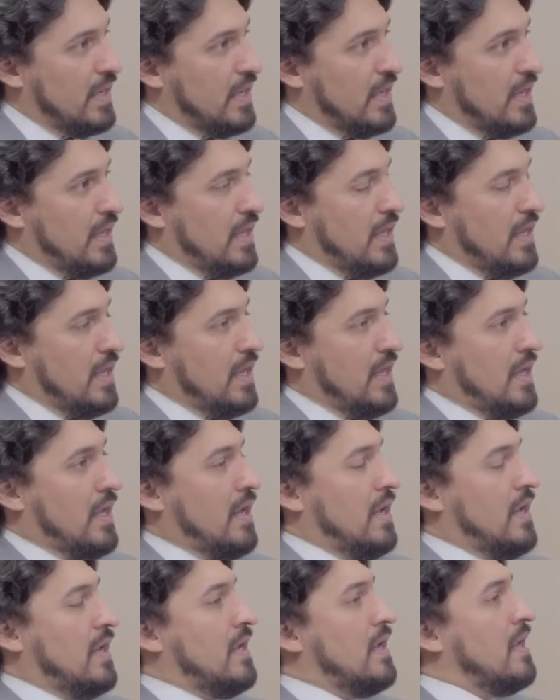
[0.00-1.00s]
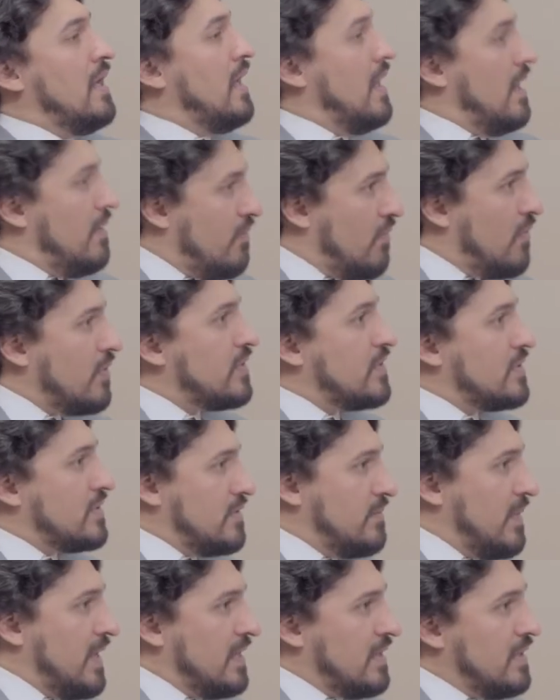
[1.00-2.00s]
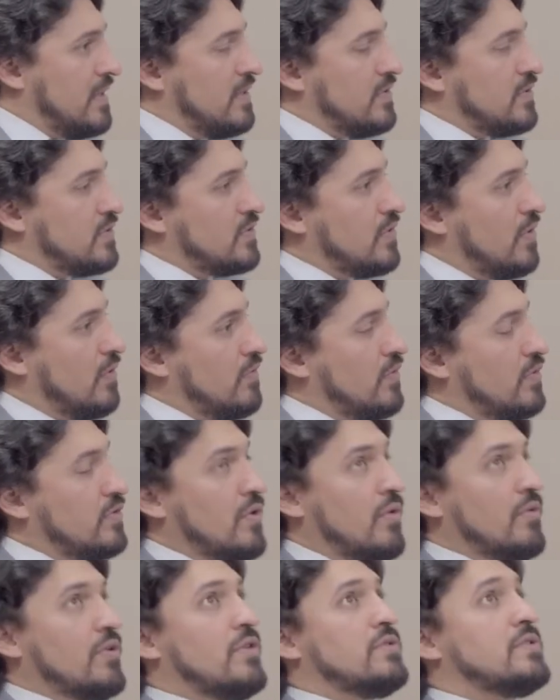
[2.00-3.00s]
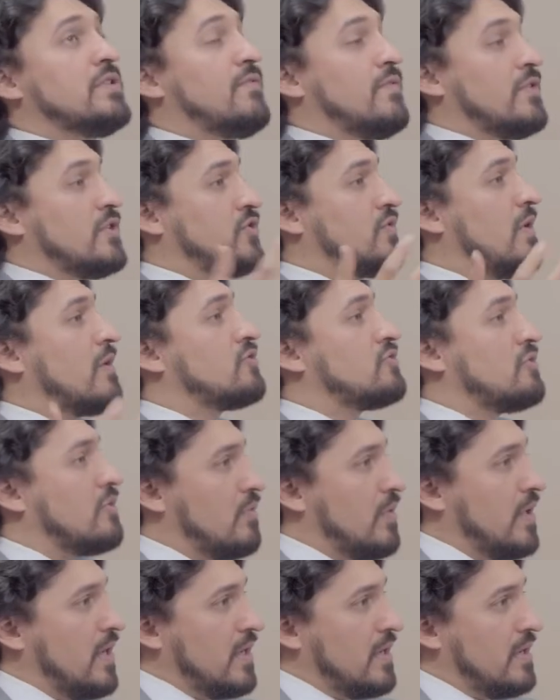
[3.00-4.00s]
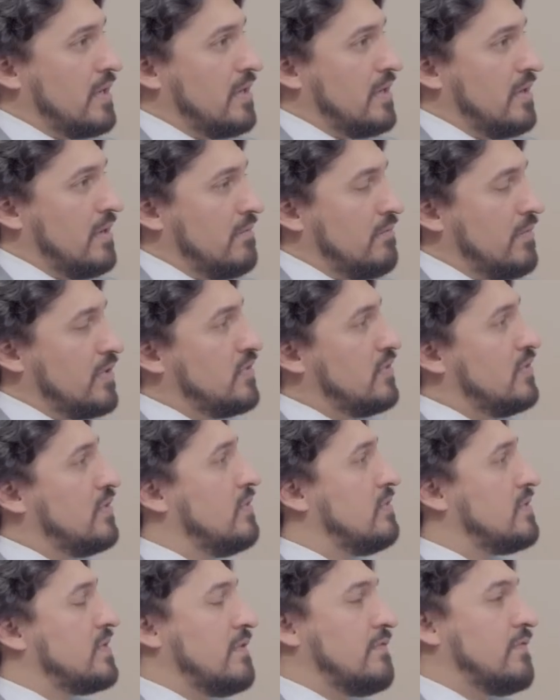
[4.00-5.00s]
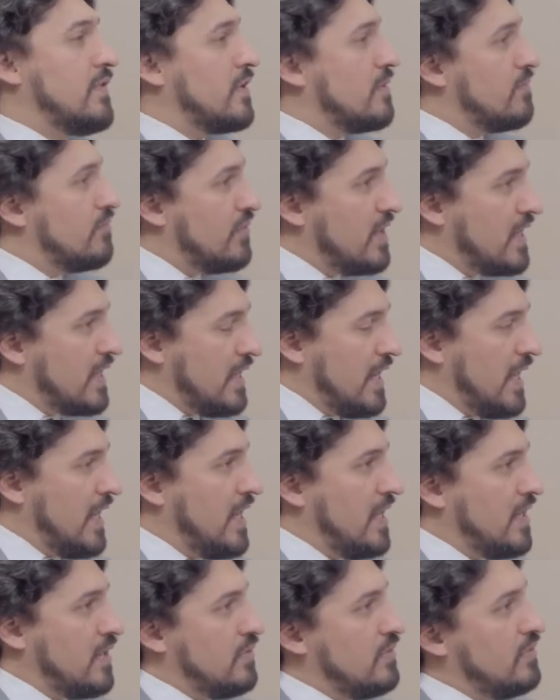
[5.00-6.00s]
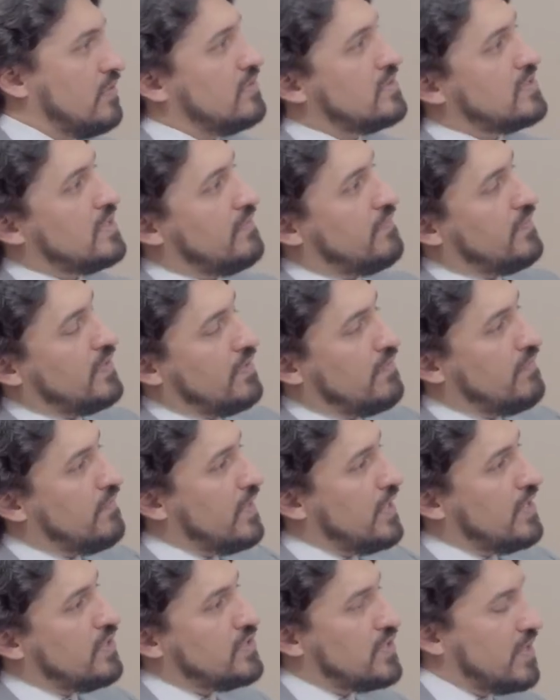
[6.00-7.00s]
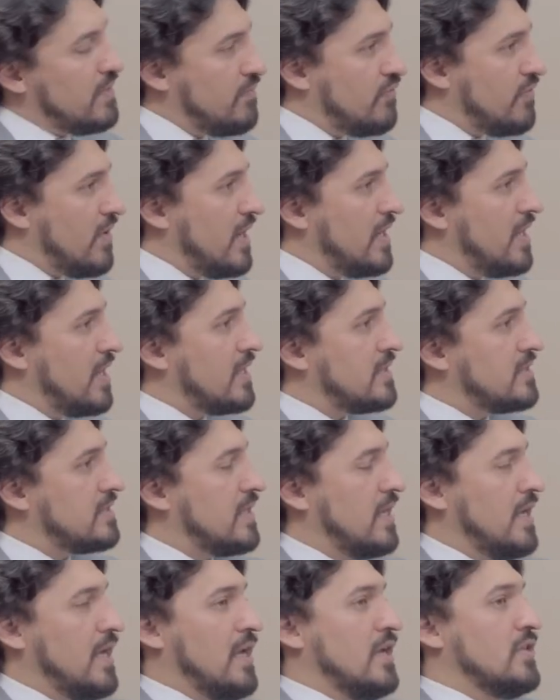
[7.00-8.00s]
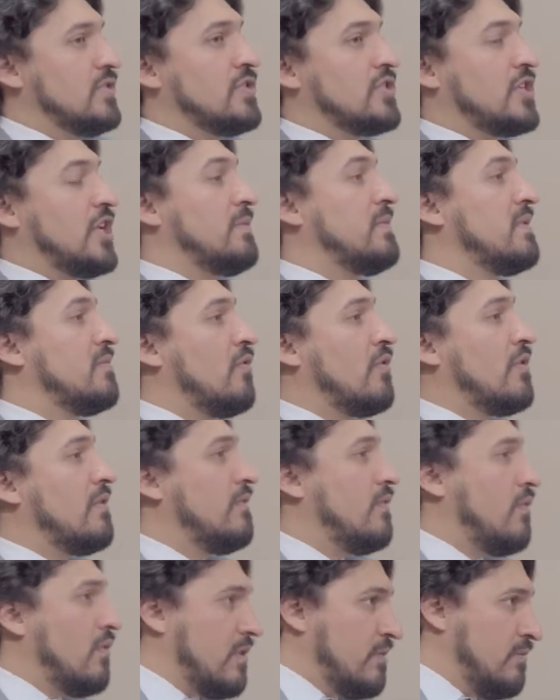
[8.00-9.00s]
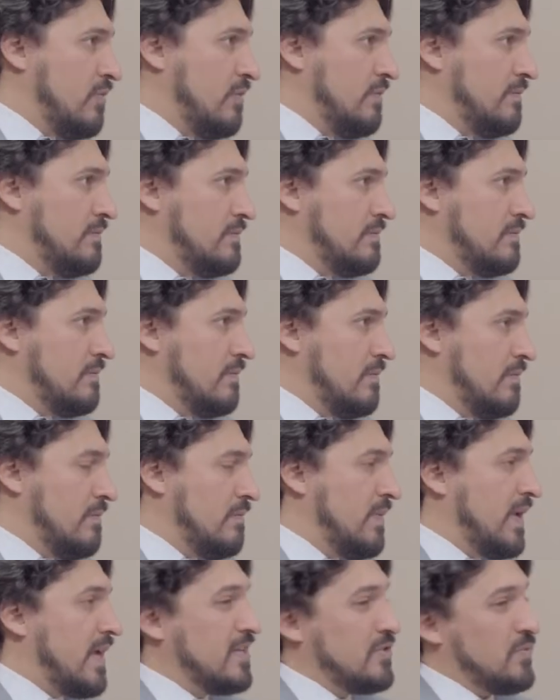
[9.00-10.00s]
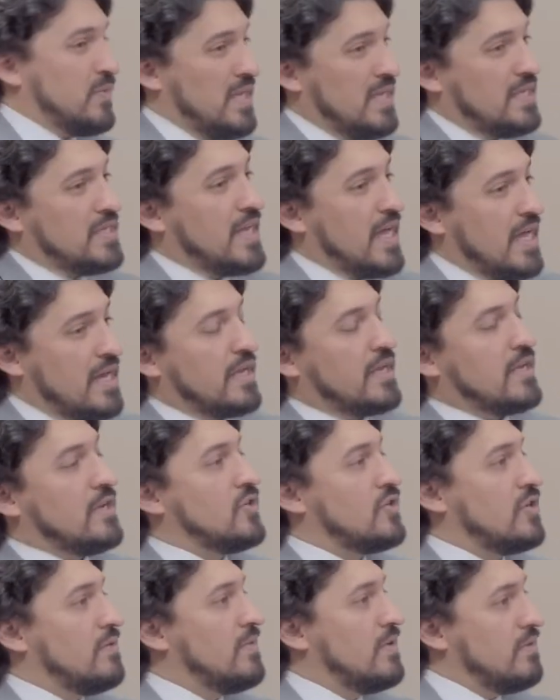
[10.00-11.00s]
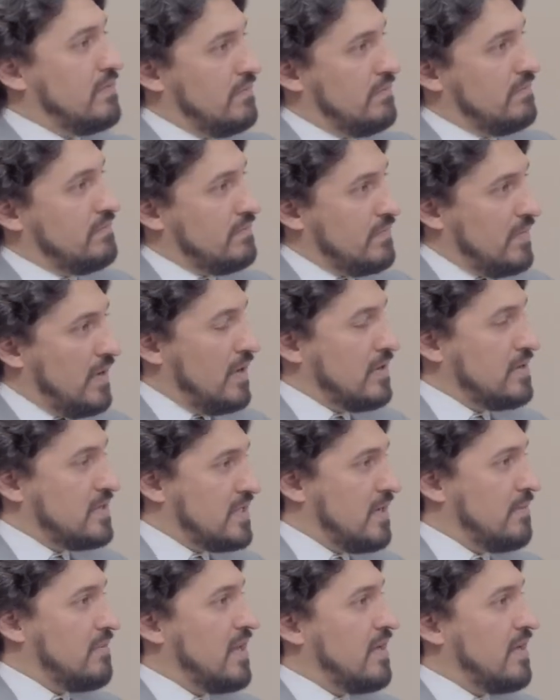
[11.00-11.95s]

A mortar cement. A mortar cement. Okay. So you don't use it for structural work, but you use it for your bricklaying. You use it for your oh, finishing products. So it's going to be more affordable because we need to kind of contribute on some